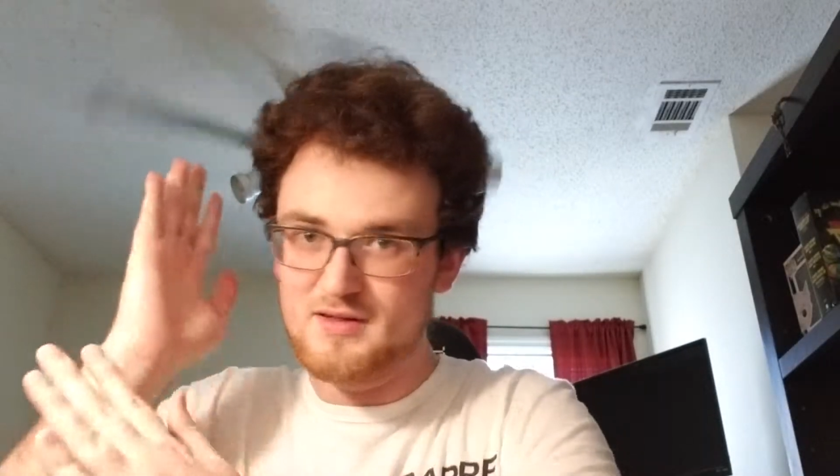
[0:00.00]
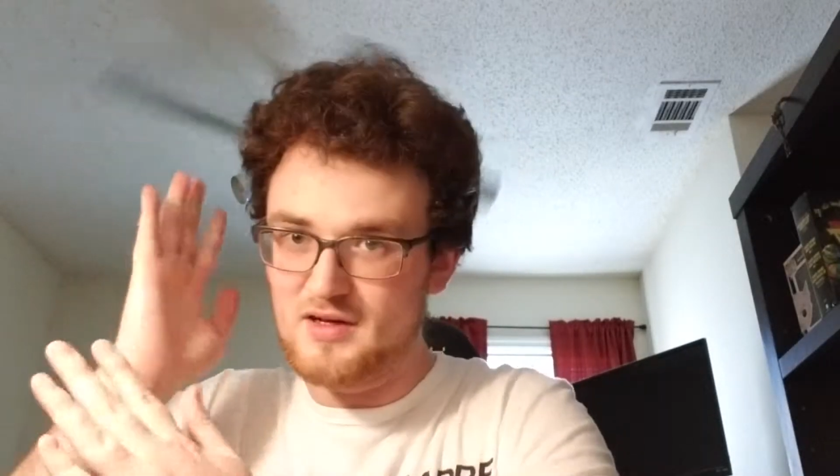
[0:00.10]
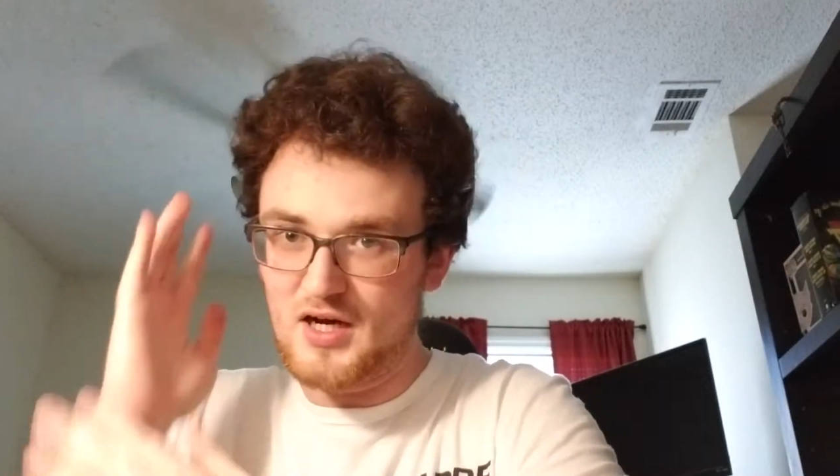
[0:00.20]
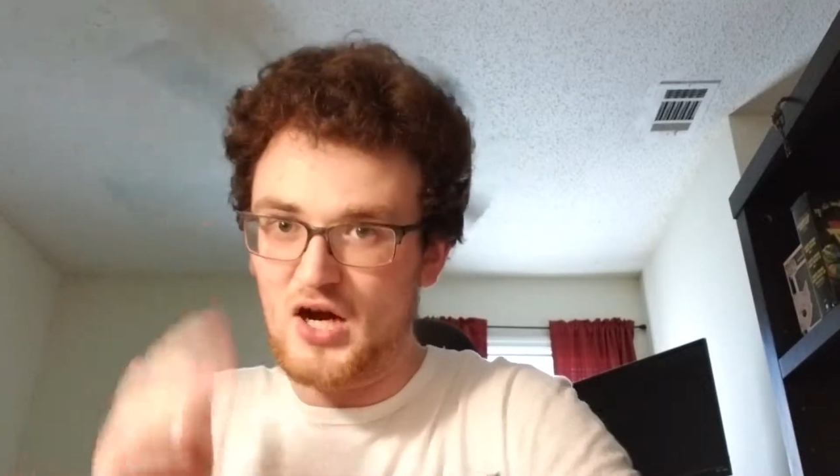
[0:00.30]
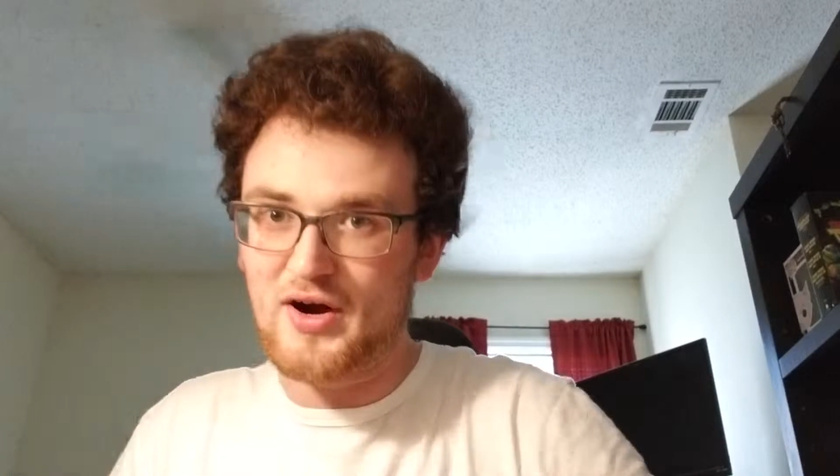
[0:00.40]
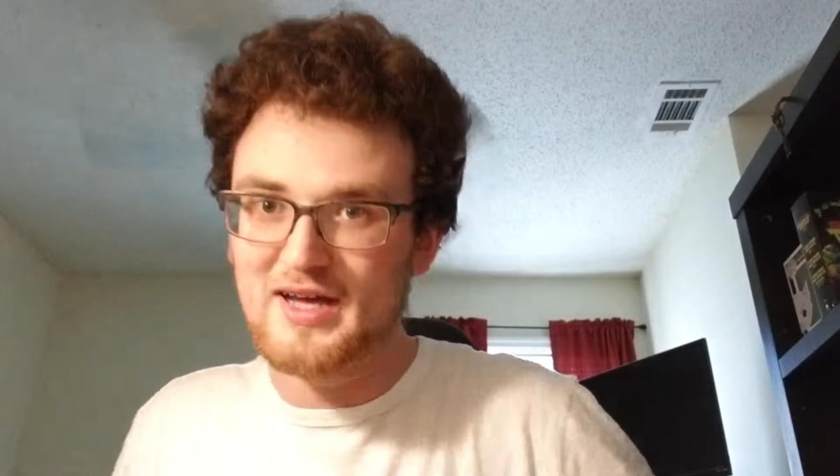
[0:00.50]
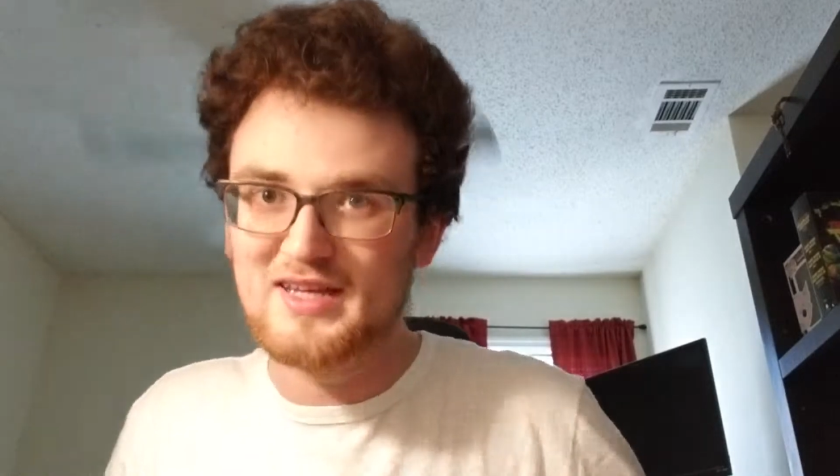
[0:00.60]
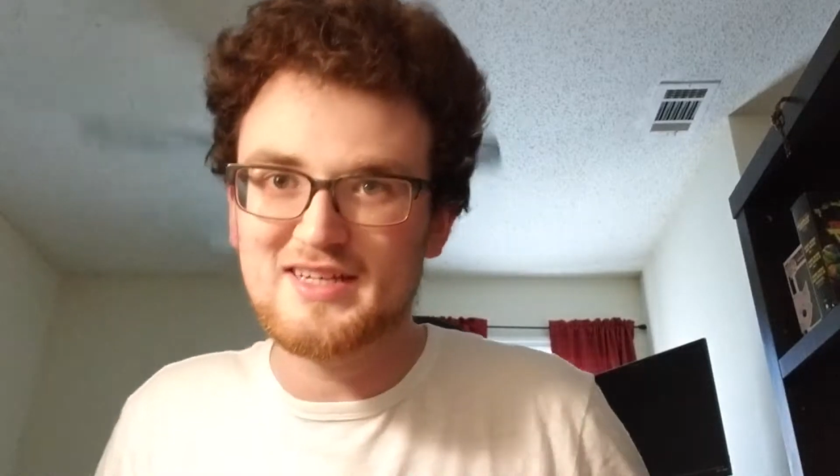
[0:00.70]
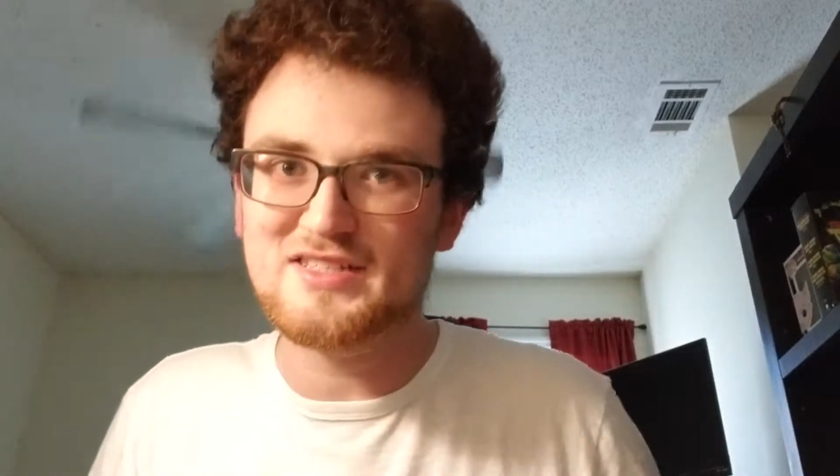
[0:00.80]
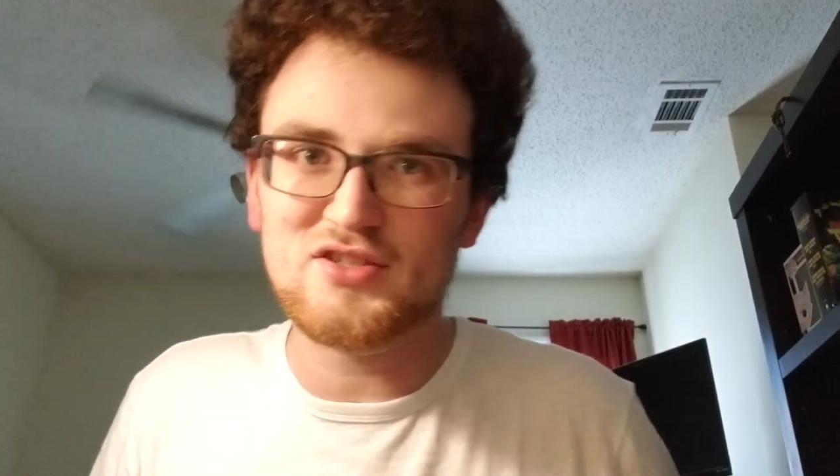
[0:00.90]
Alright,
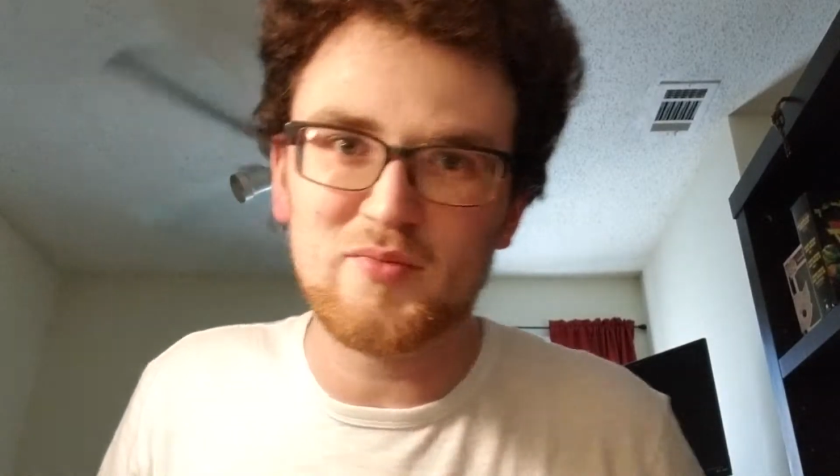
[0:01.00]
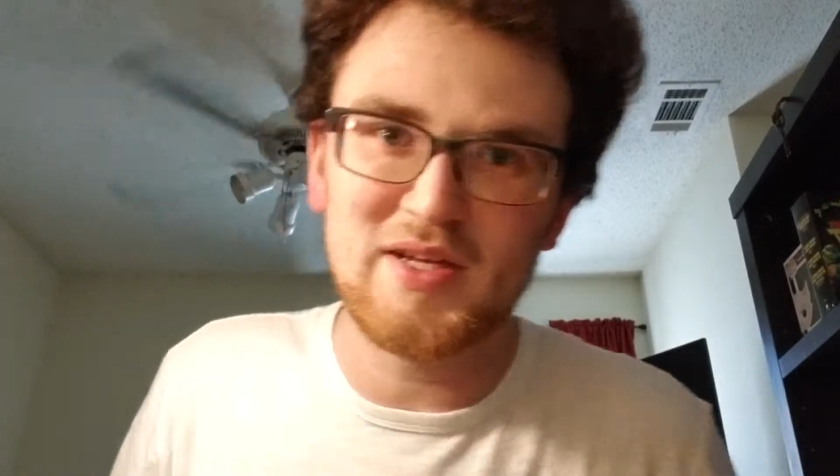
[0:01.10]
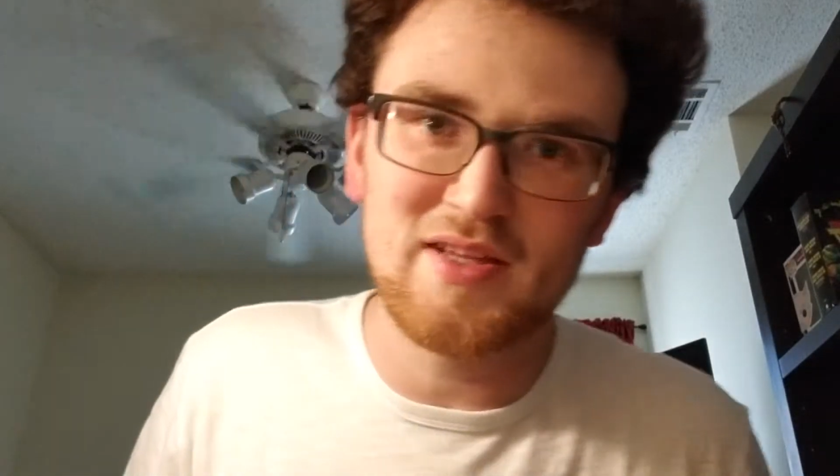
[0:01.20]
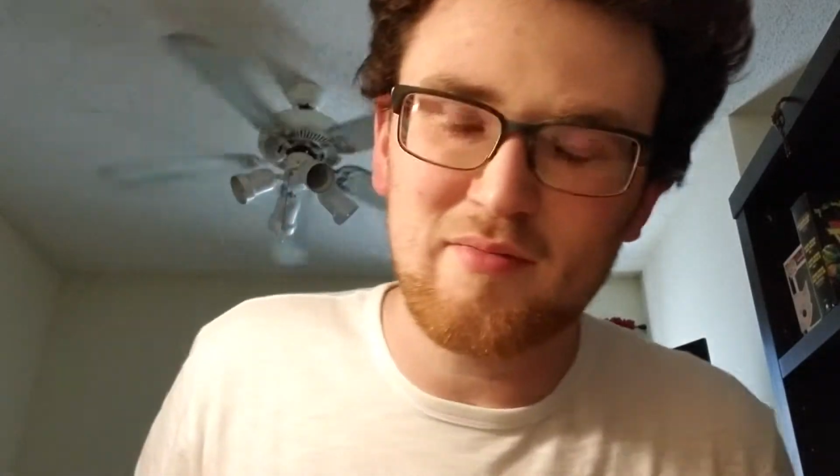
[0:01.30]
ladies and gentlemen, the